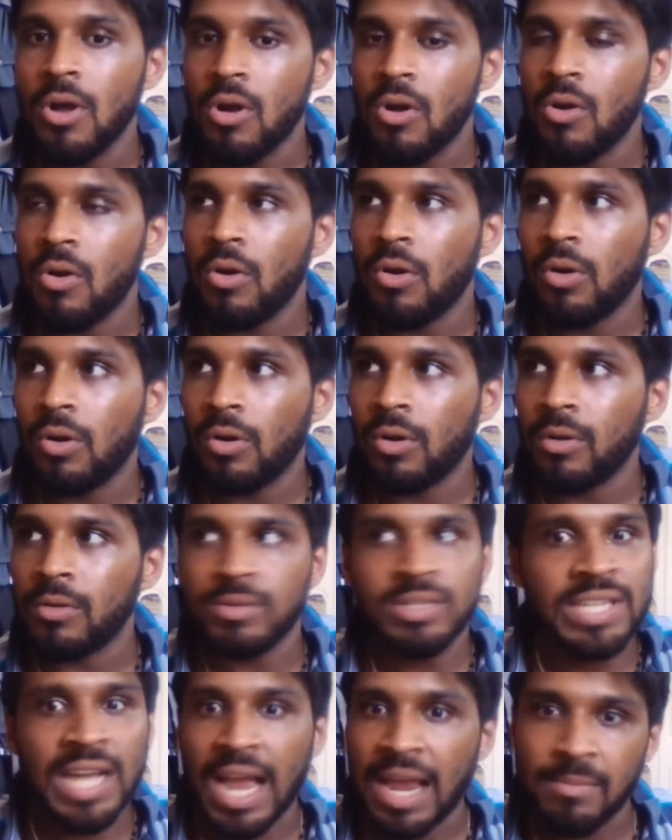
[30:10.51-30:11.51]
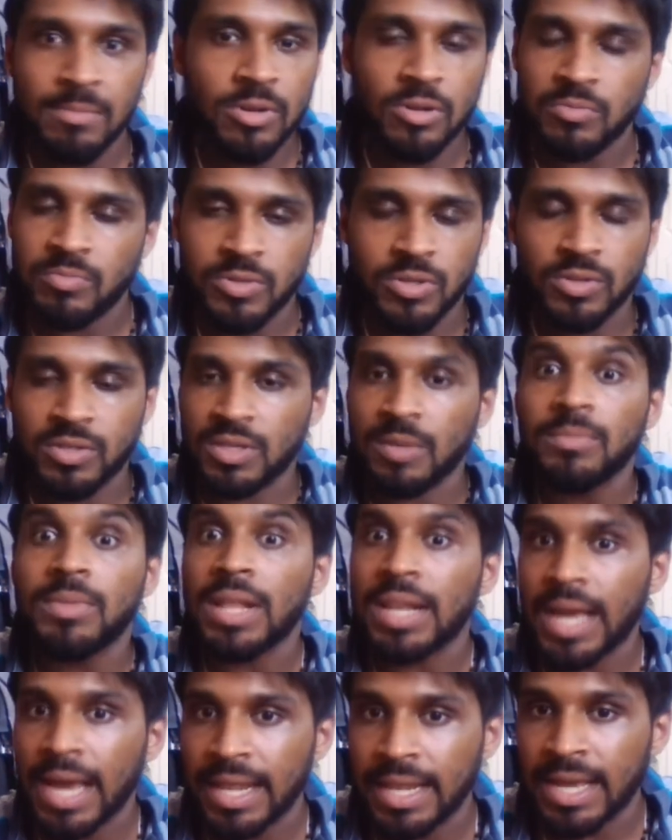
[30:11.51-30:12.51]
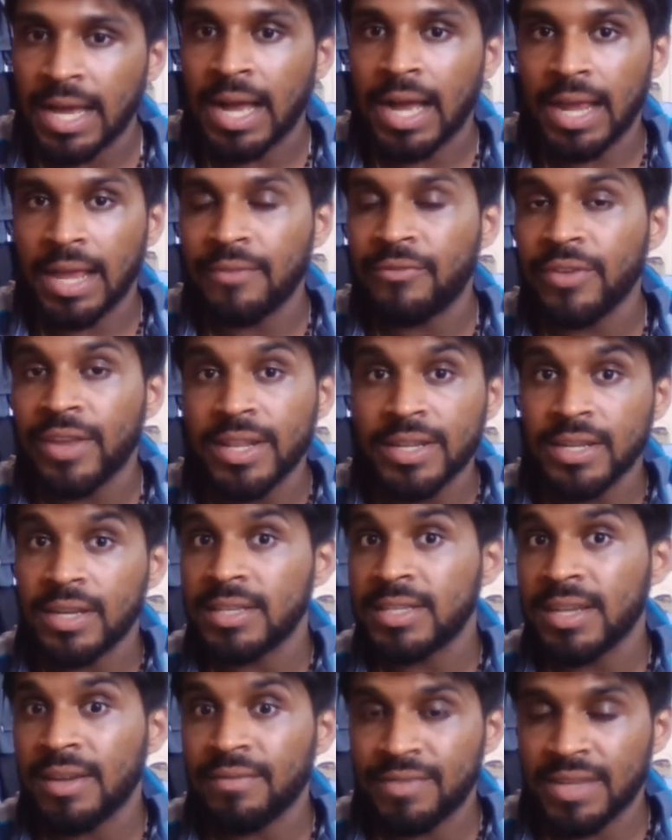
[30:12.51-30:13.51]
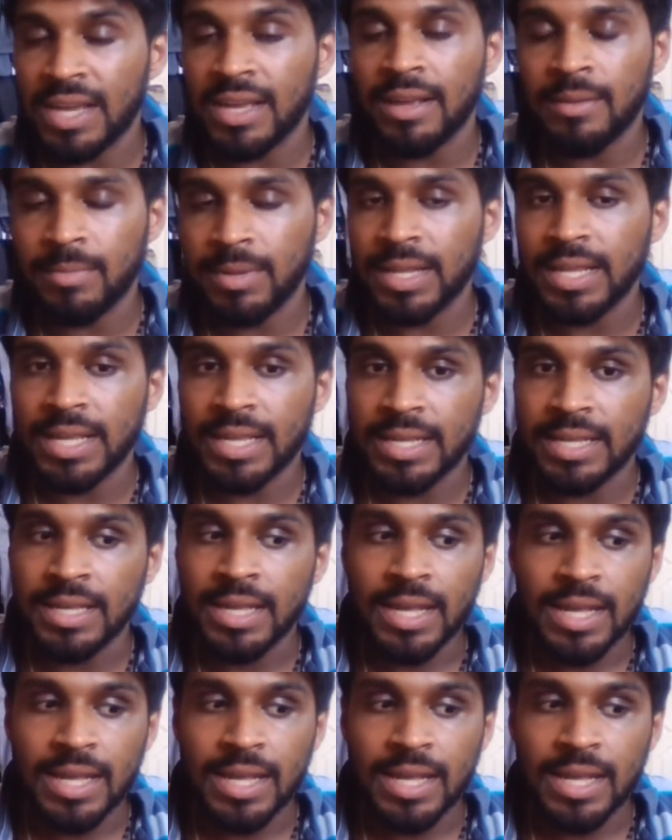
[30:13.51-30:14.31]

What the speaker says: or time loops or something like that. If he does have that ability,